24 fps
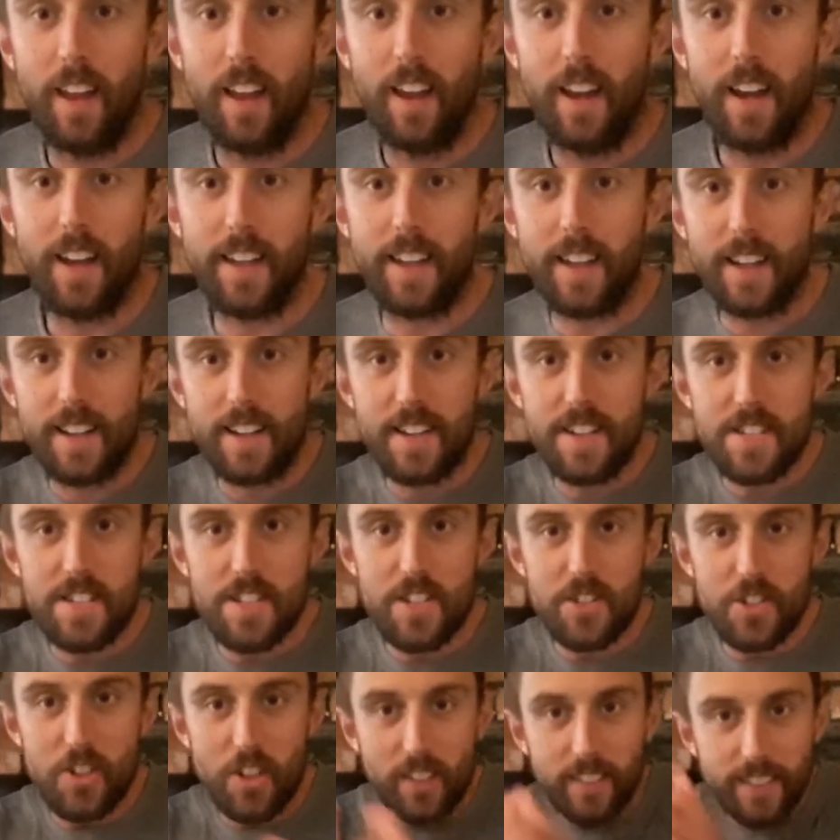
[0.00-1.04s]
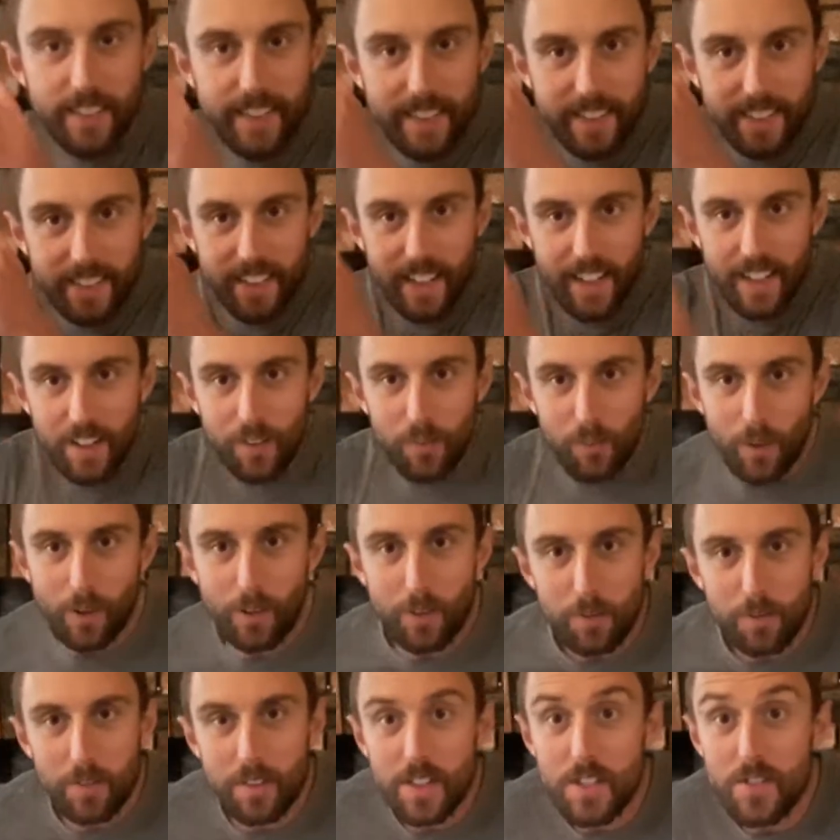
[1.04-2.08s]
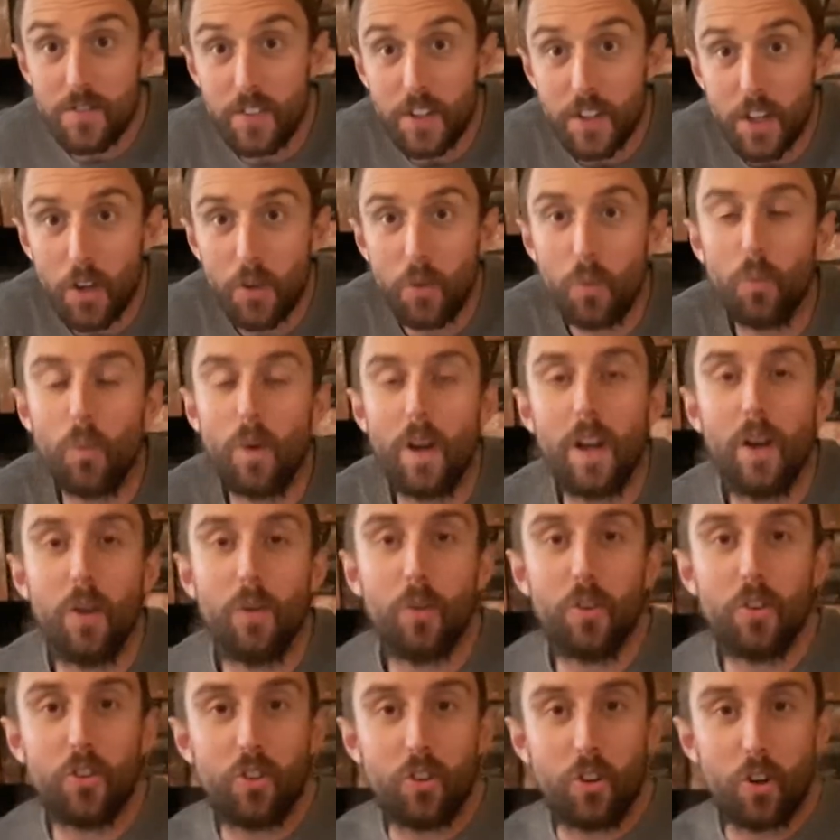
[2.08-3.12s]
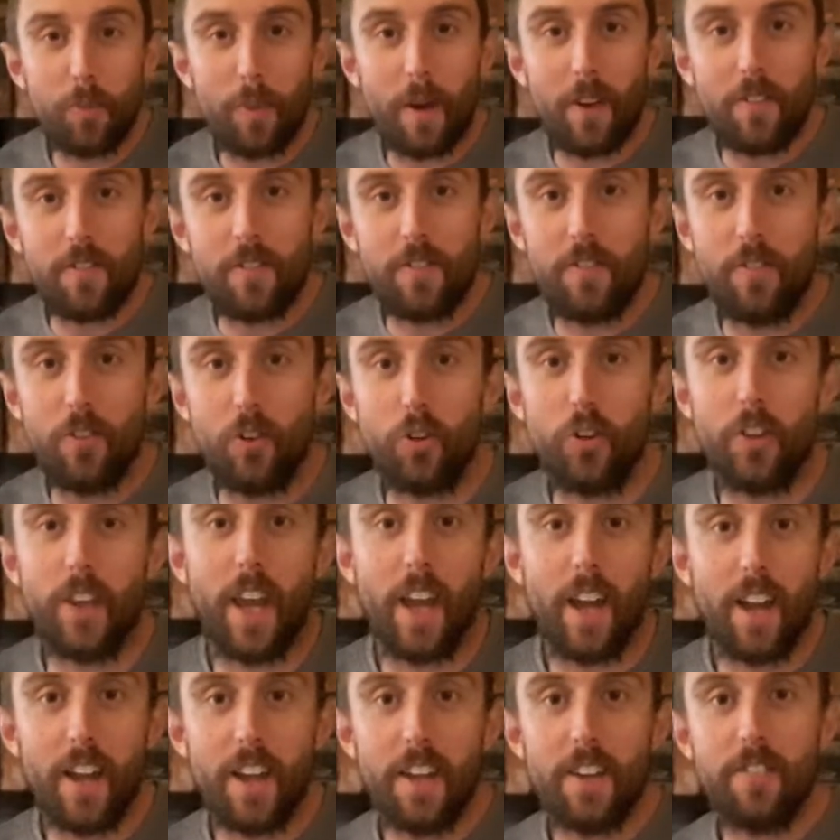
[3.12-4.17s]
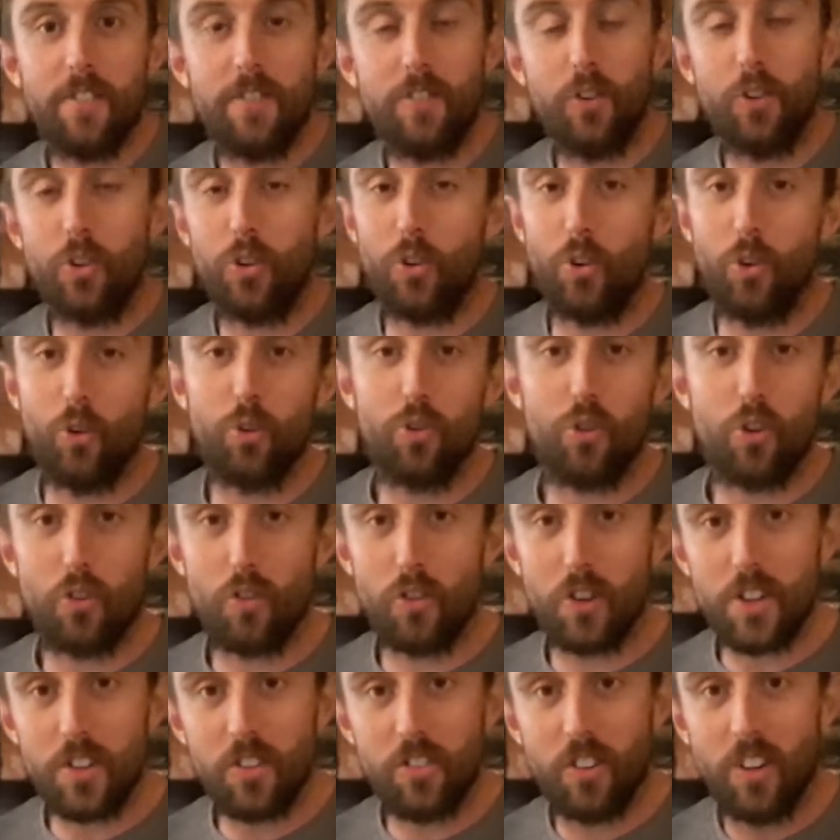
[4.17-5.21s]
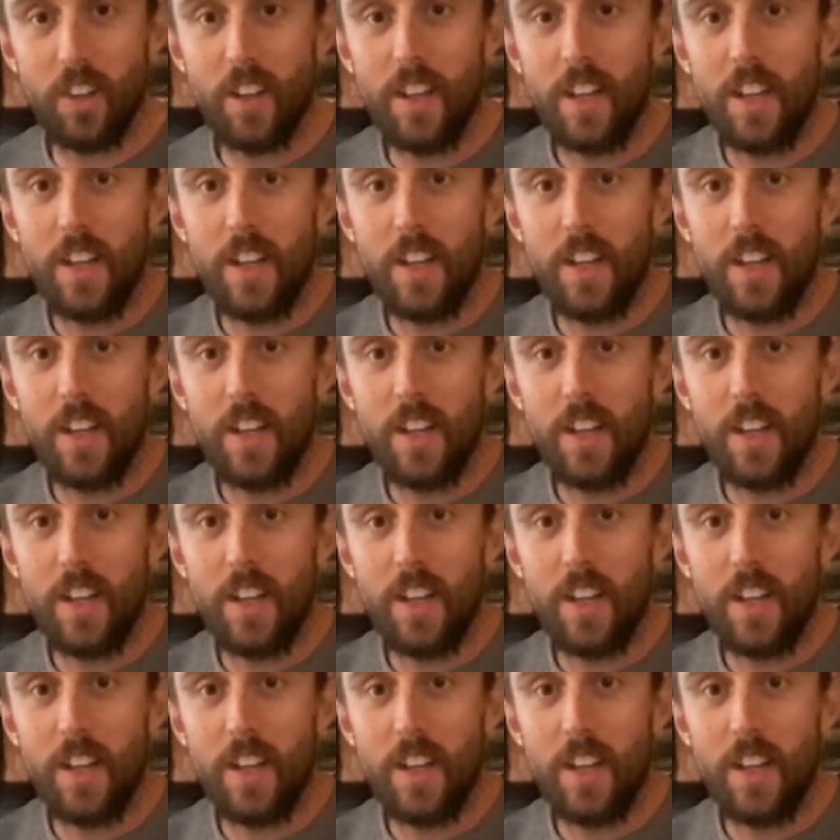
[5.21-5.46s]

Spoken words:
Hi guys, Charlie here and welcome to this video where we're going to talk about foot care for ultra runners.